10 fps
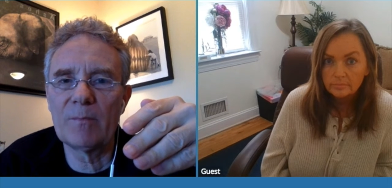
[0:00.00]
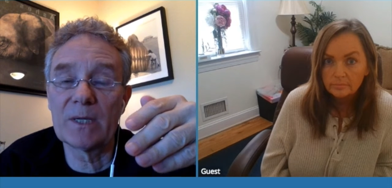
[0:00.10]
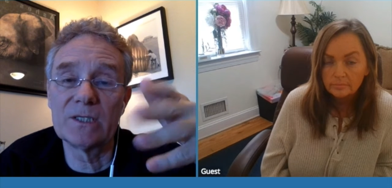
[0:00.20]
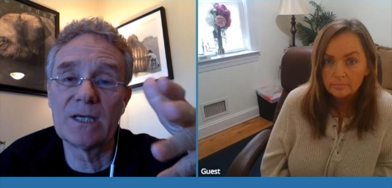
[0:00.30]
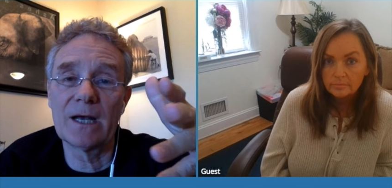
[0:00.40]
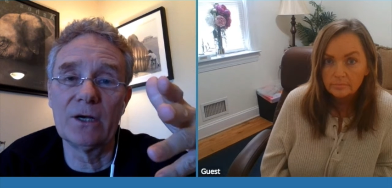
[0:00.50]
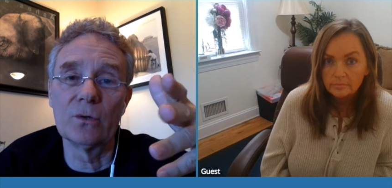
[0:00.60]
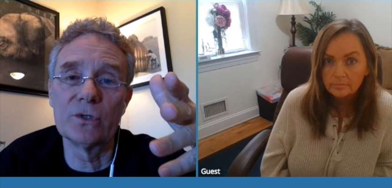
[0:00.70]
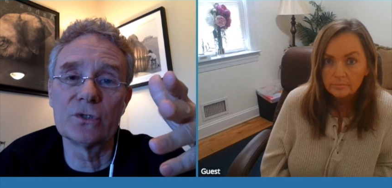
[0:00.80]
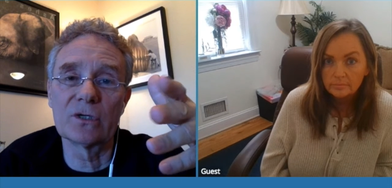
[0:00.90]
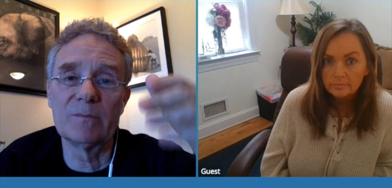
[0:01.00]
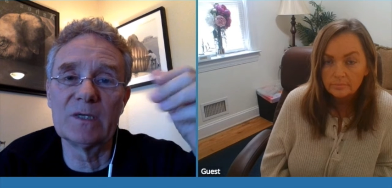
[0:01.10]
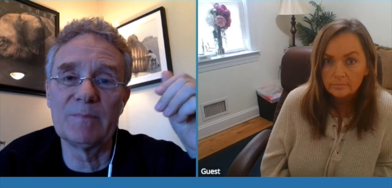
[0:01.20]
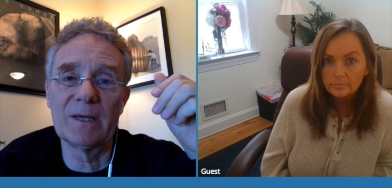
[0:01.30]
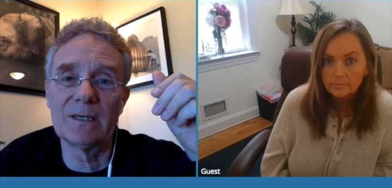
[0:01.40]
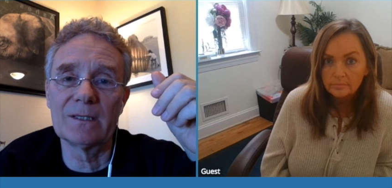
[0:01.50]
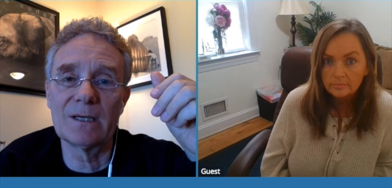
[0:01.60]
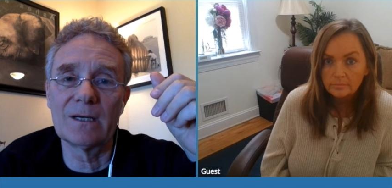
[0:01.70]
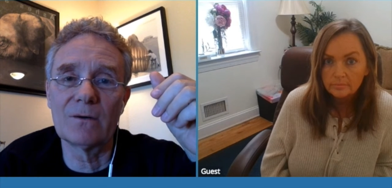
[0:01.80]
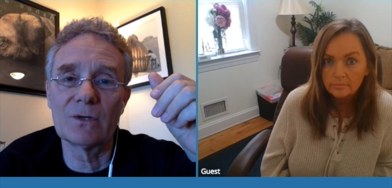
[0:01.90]
Speaker 1: because you got to know that you're going to be spending
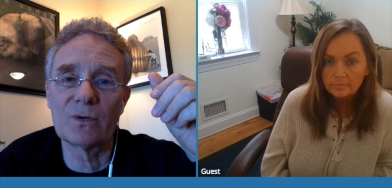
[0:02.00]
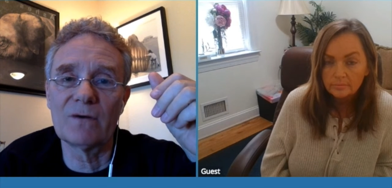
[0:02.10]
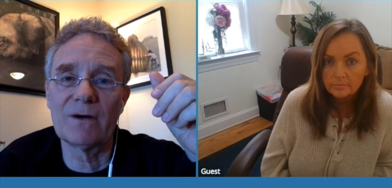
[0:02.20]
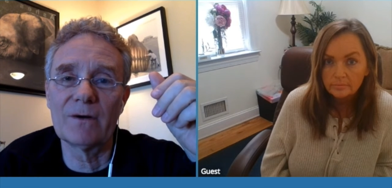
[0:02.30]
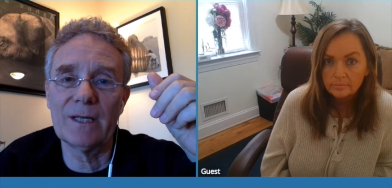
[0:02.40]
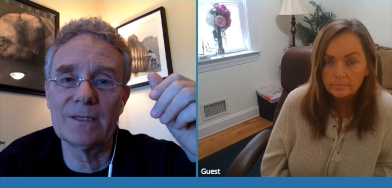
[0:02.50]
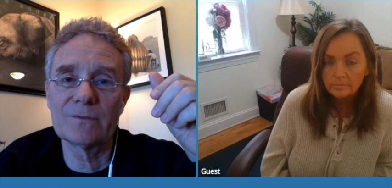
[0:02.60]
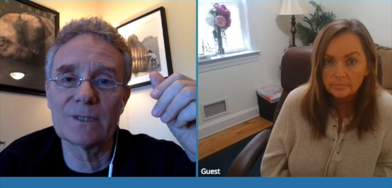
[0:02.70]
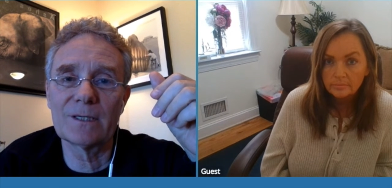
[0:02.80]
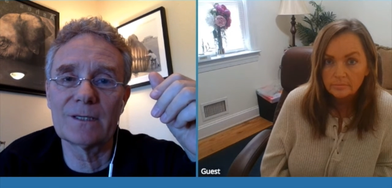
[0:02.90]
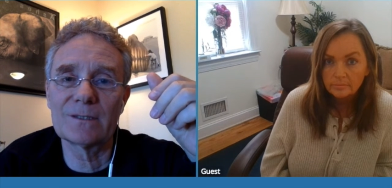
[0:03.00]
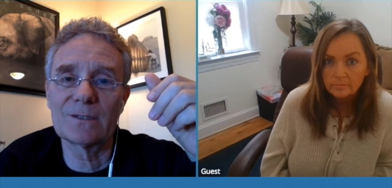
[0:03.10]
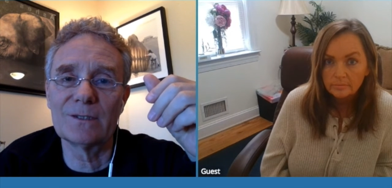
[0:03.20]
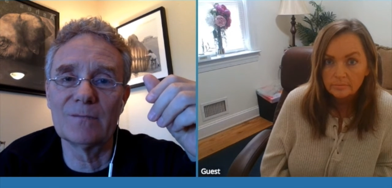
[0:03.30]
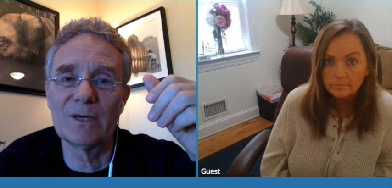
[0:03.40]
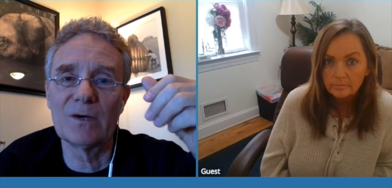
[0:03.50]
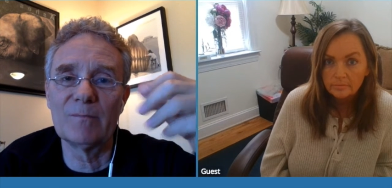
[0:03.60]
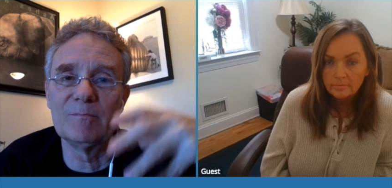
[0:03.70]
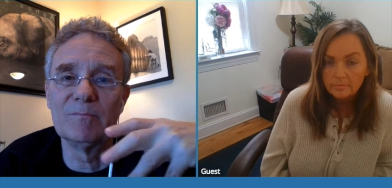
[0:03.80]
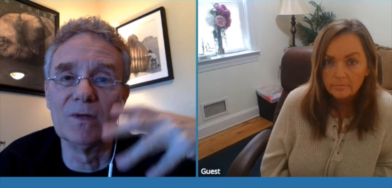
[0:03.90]
10 hour, 12 hour days with it. So you
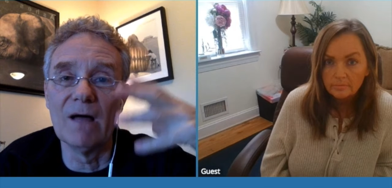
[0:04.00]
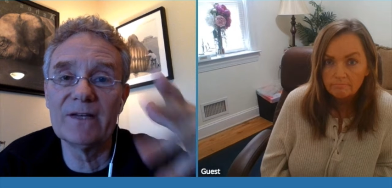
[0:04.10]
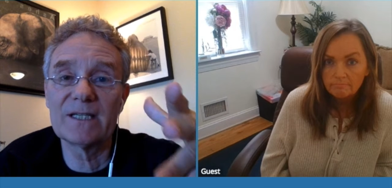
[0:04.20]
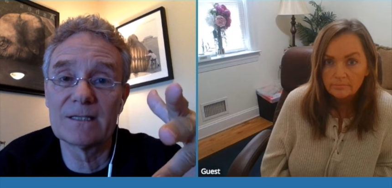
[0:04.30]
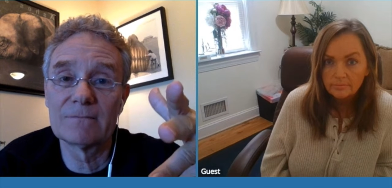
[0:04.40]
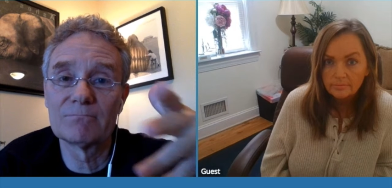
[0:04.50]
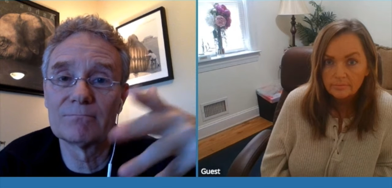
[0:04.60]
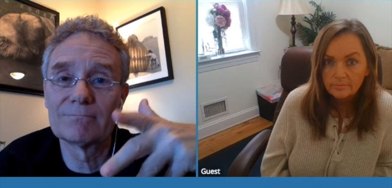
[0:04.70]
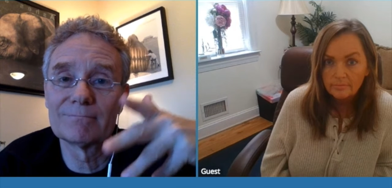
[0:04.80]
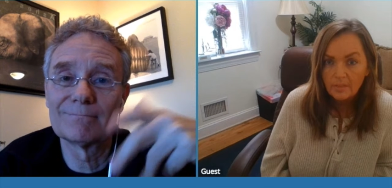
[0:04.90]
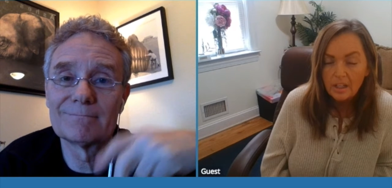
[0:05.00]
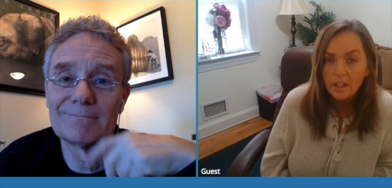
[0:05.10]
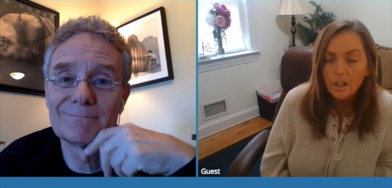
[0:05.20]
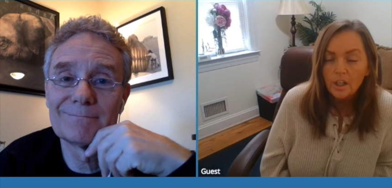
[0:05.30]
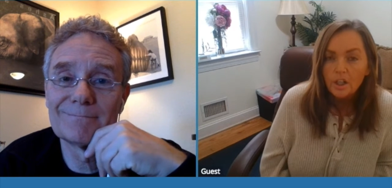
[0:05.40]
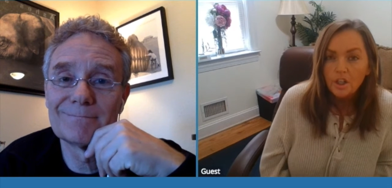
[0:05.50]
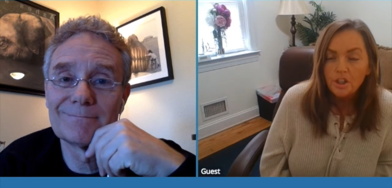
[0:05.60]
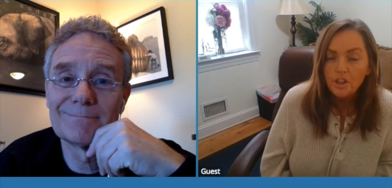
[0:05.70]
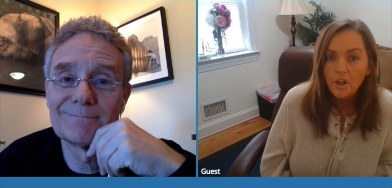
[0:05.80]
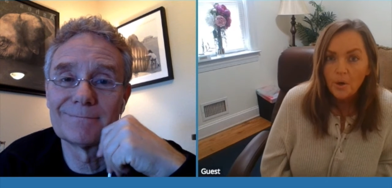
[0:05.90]
better love it.
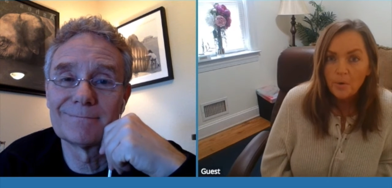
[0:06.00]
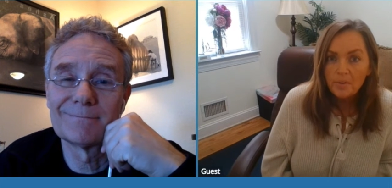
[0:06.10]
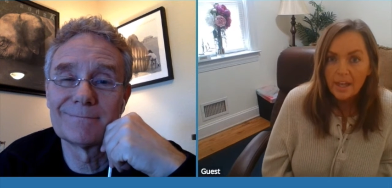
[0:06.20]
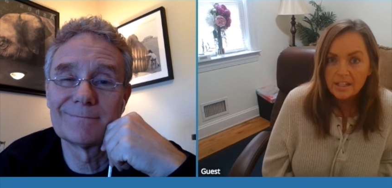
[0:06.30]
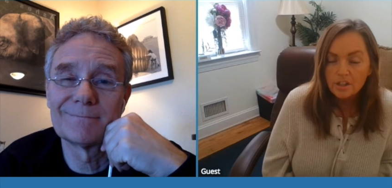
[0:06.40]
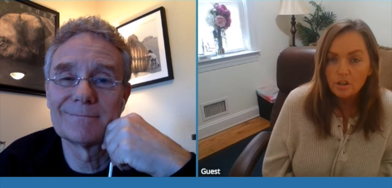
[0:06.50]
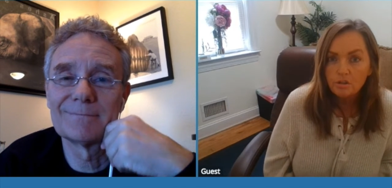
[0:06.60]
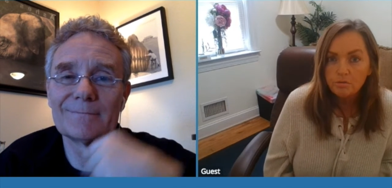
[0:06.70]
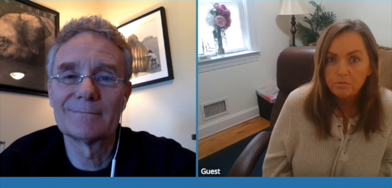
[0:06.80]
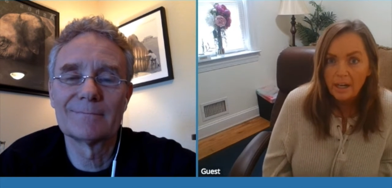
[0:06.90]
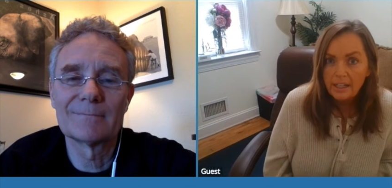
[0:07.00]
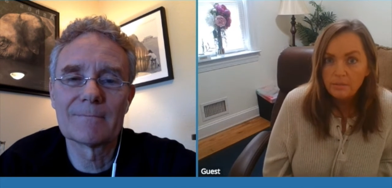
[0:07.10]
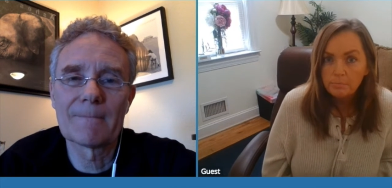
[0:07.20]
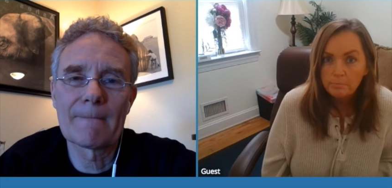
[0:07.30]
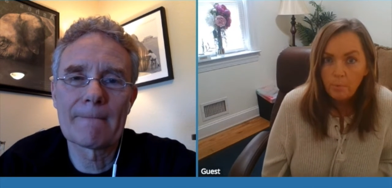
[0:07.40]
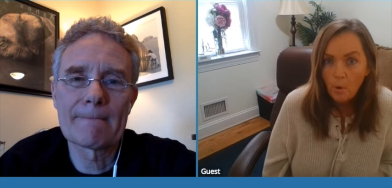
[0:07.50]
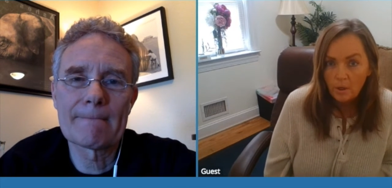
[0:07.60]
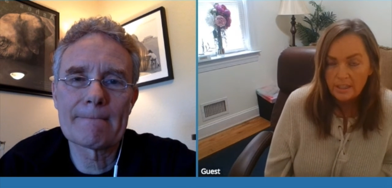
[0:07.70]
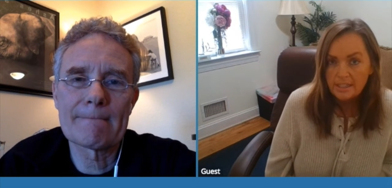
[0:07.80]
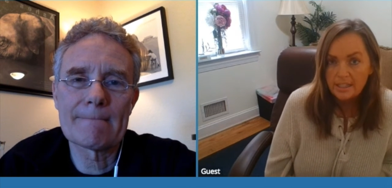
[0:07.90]
Speaker 2: You know, that's a great
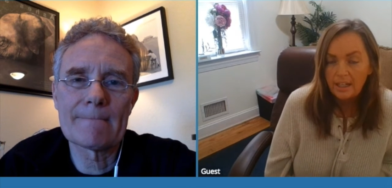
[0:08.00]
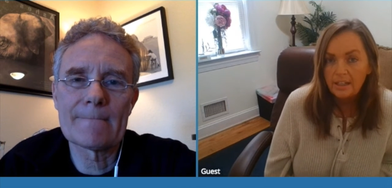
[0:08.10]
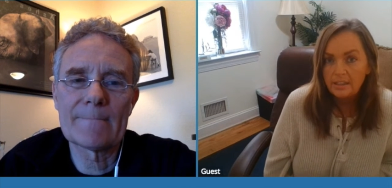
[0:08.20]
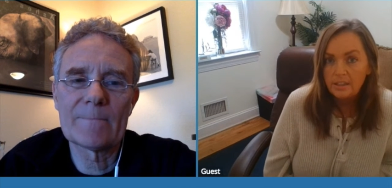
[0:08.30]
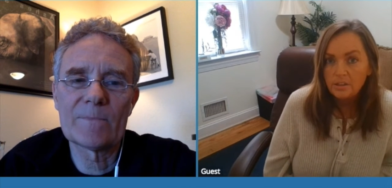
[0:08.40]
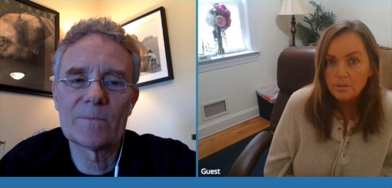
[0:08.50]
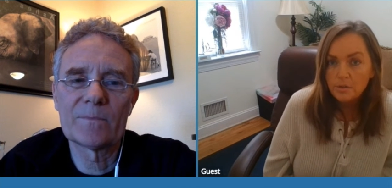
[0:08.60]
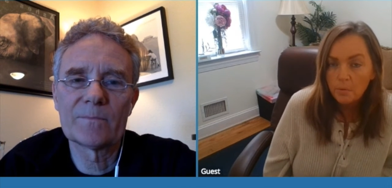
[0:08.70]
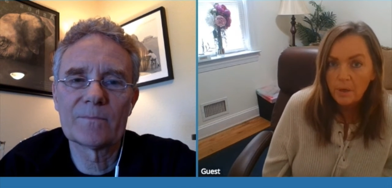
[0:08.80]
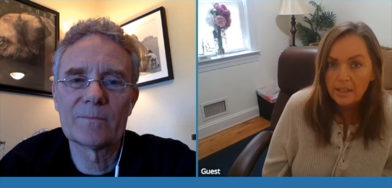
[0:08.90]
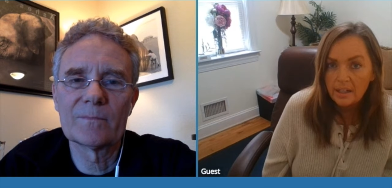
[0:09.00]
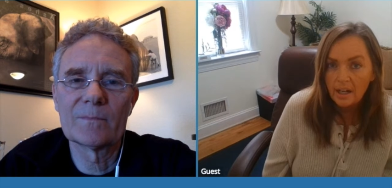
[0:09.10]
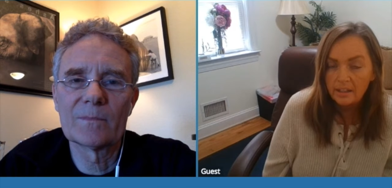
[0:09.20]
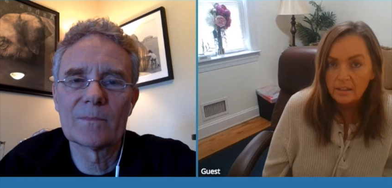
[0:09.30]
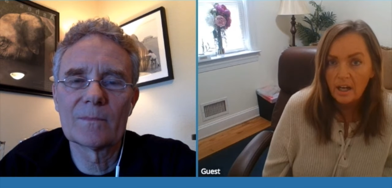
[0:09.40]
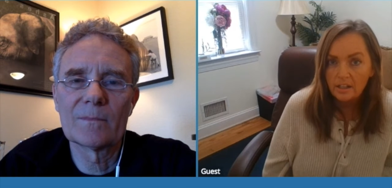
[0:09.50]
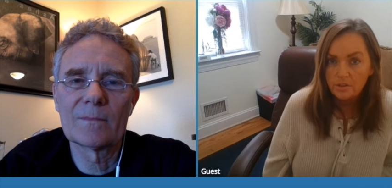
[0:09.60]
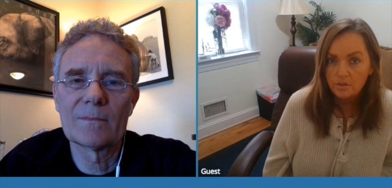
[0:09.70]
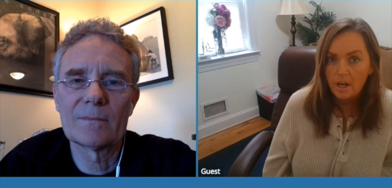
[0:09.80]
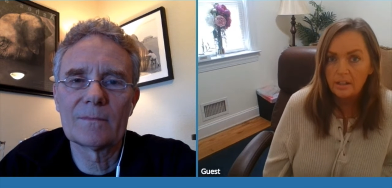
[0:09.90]
And here's the way that I
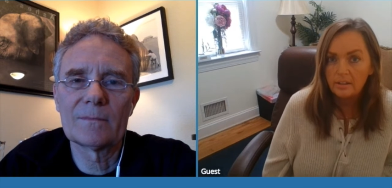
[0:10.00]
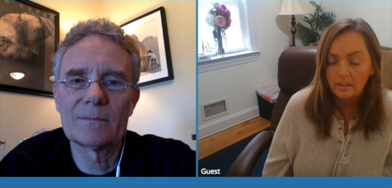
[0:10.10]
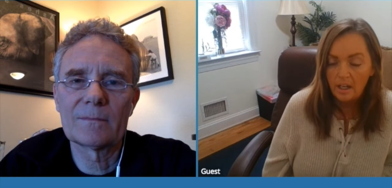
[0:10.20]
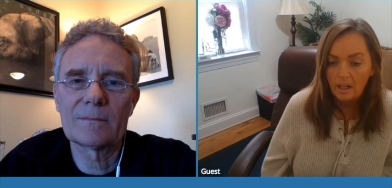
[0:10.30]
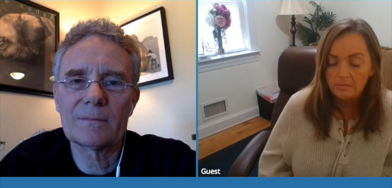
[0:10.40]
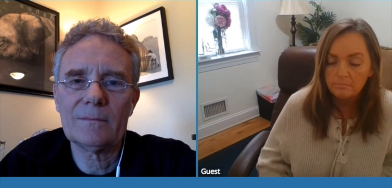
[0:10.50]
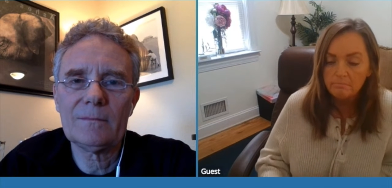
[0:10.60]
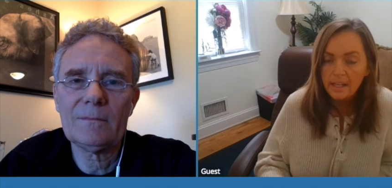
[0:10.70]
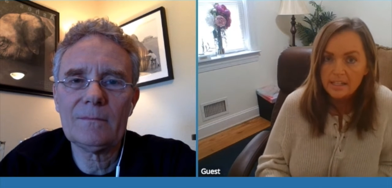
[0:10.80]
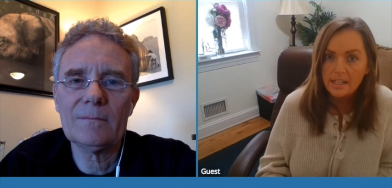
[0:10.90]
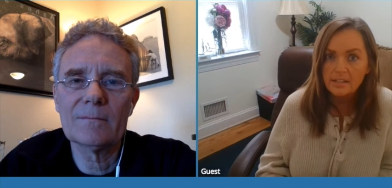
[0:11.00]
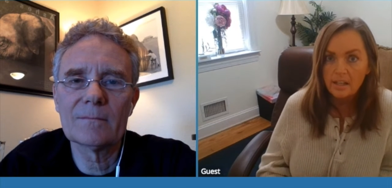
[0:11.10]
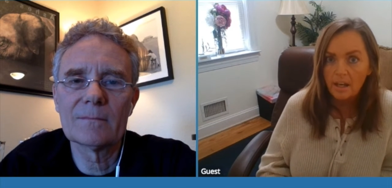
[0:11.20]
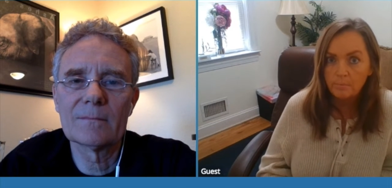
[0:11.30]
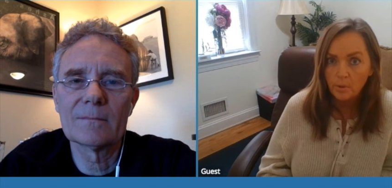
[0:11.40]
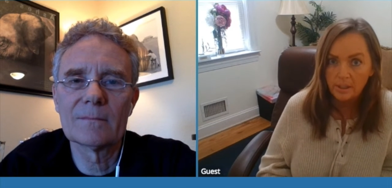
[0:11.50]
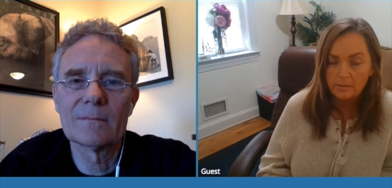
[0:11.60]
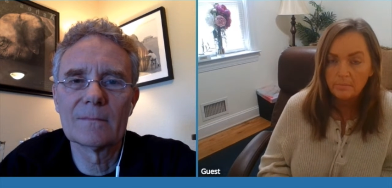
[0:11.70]
kind of try to make sense of that point.